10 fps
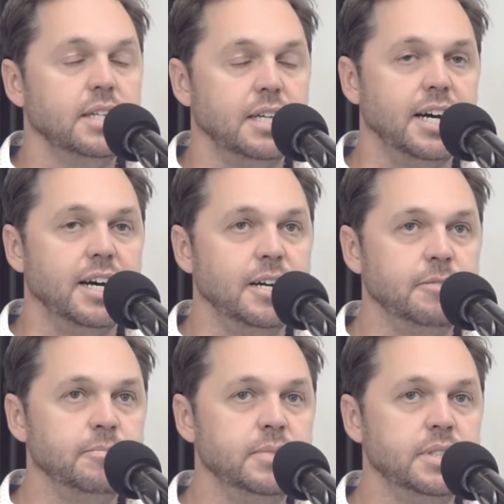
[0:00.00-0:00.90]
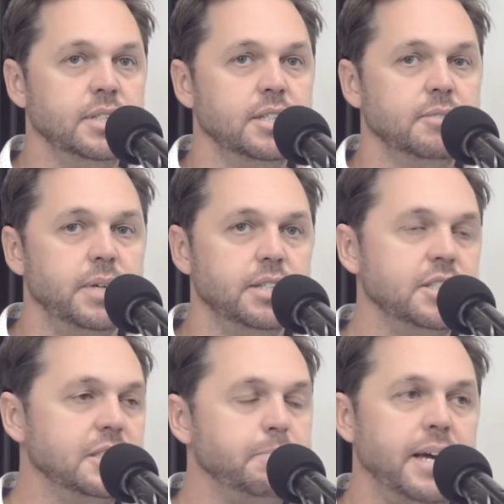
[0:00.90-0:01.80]
But it's
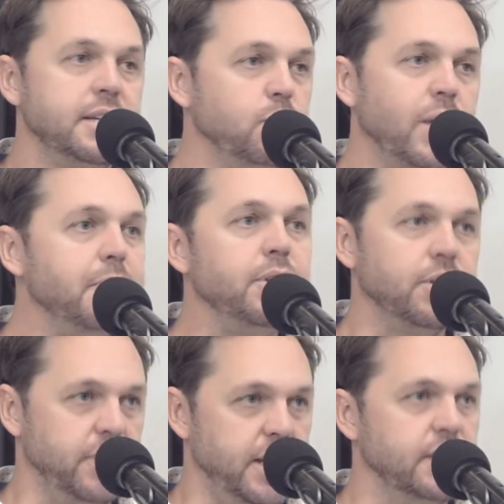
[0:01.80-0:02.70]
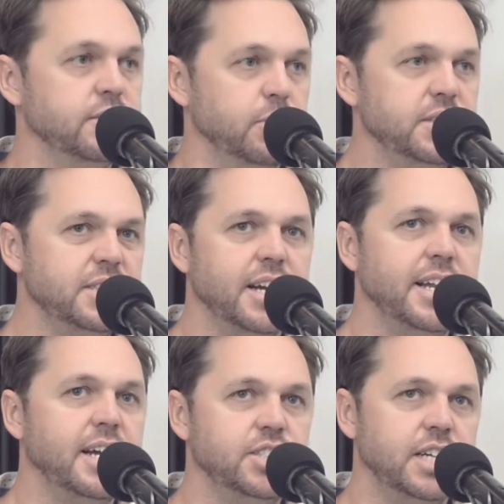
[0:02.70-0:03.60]
expanded way beyond that. So we started
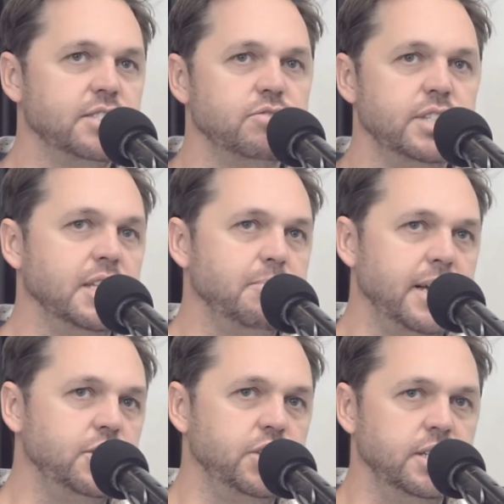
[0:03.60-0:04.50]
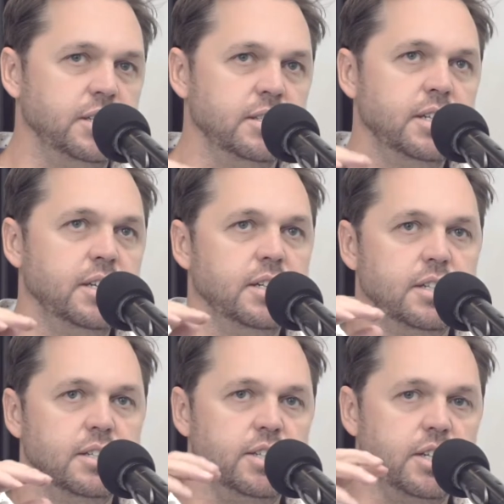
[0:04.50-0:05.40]
out just really managing,
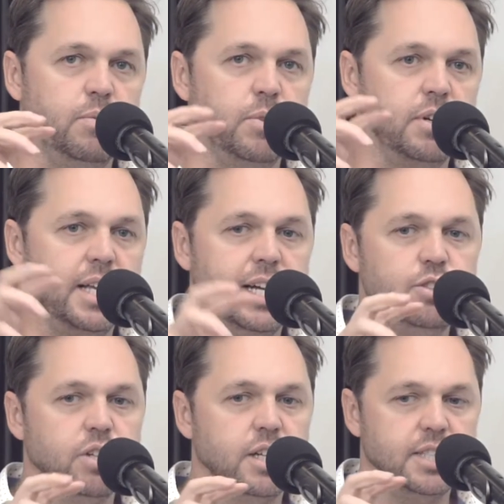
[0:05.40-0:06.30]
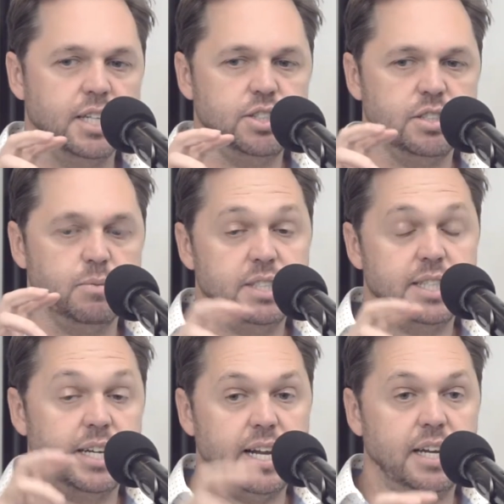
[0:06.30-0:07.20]
we're a large organisation and we
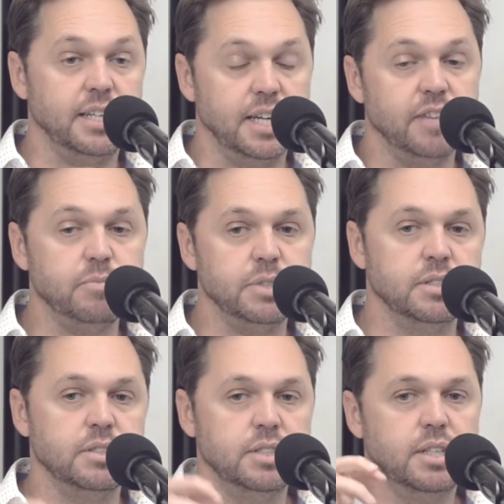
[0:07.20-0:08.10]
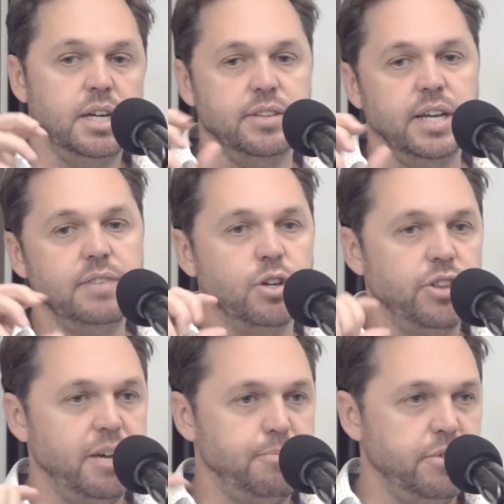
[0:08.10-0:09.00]
started out in government, and they've got
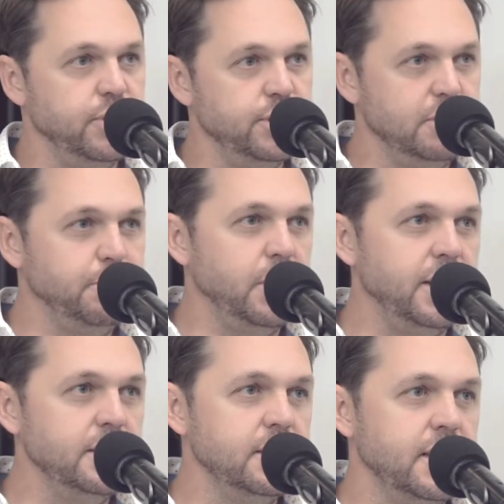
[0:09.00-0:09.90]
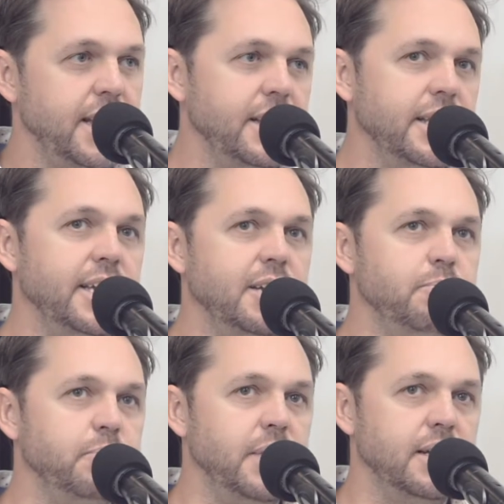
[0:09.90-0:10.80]
their preferred suppliers. How do they get
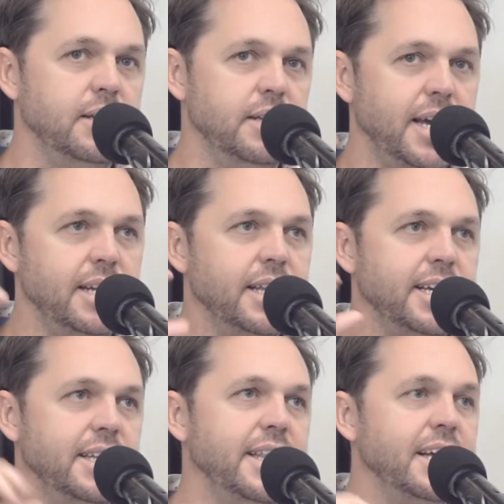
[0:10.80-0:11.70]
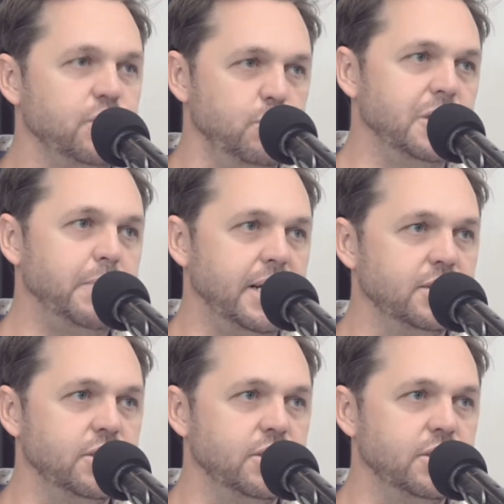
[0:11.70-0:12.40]
that to work better?